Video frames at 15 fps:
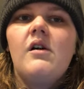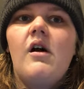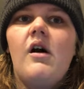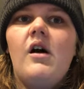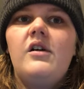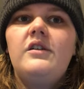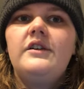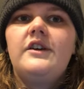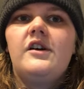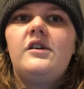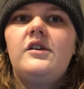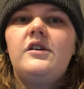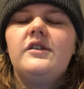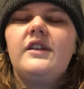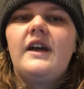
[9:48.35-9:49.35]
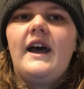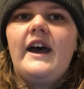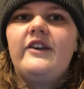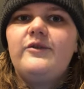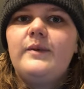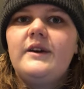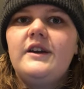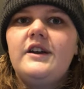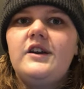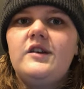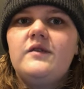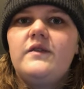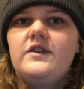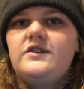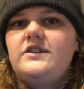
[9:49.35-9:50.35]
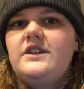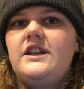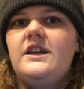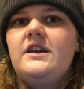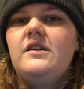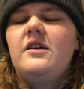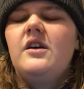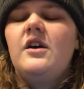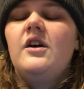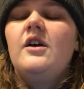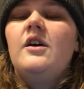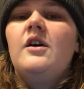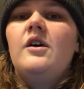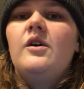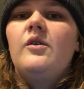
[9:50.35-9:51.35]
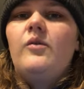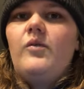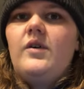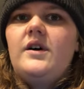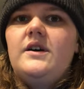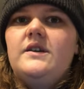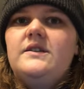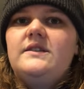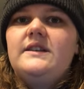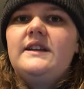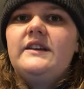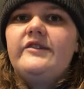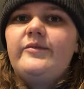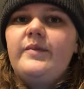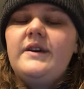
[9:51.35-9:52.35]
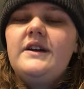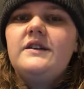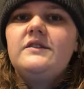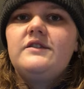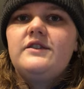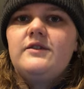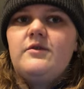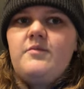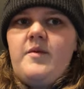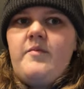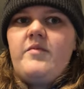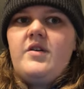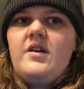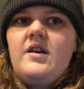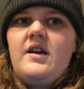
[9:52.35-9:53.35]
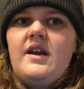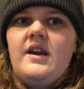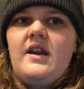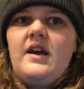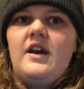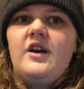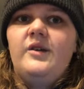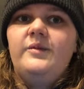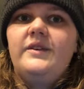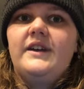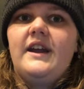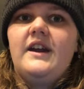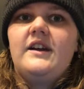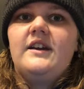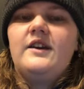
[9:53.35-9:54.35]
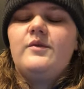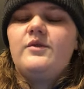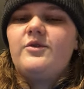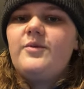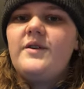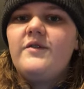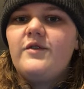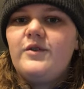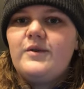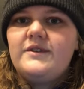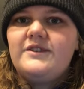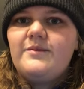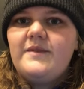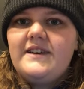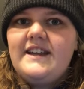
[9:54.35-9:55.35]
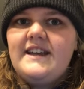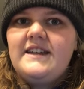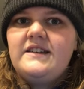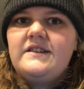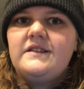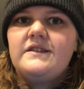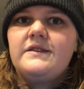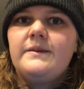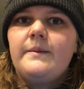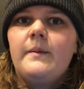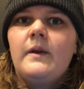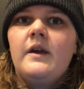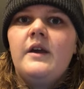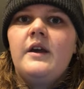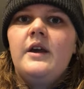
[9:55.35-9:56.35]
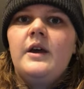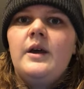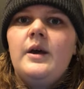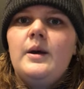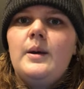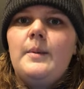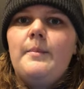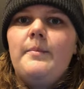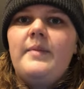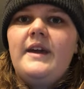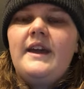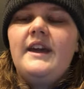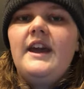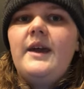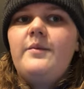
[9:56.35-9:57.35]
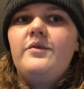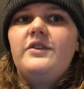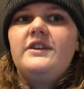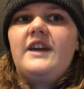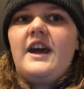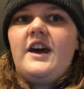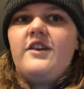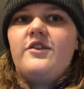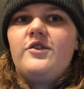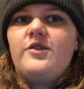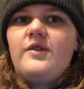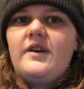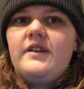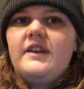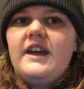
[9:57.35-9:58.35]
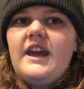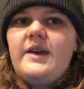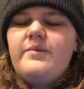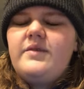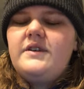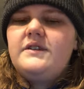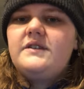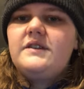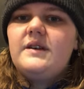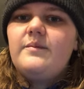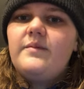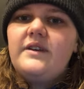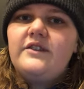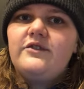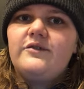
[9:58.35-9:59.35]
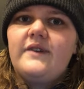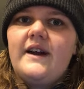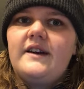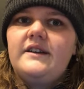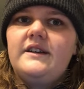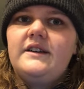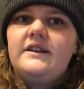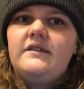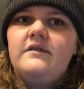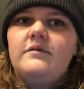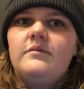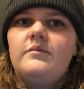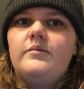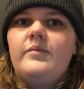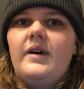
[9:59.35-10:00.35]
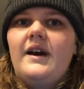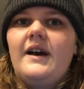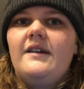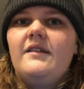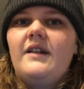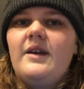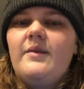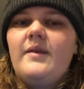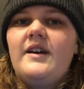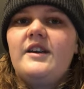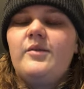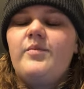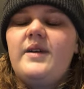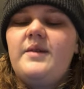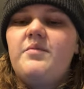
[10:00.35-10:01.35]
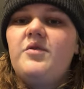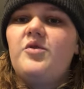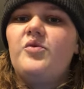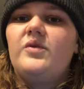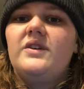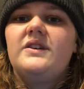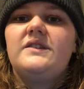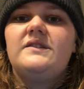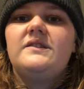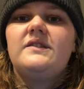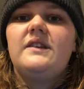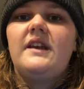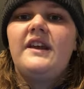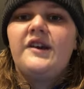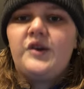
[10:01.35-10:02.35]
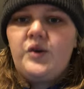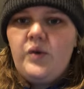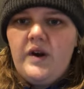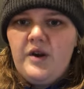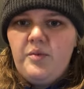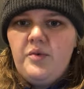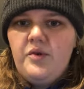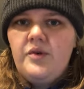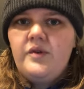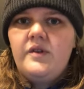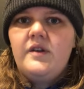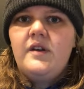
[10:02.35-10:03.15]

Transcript: All in all, the Asbury University was an experience to remember, and I hope to carry it with me for the rest of my days being able to gather around the campus and be surrounded by like minded people was incredible.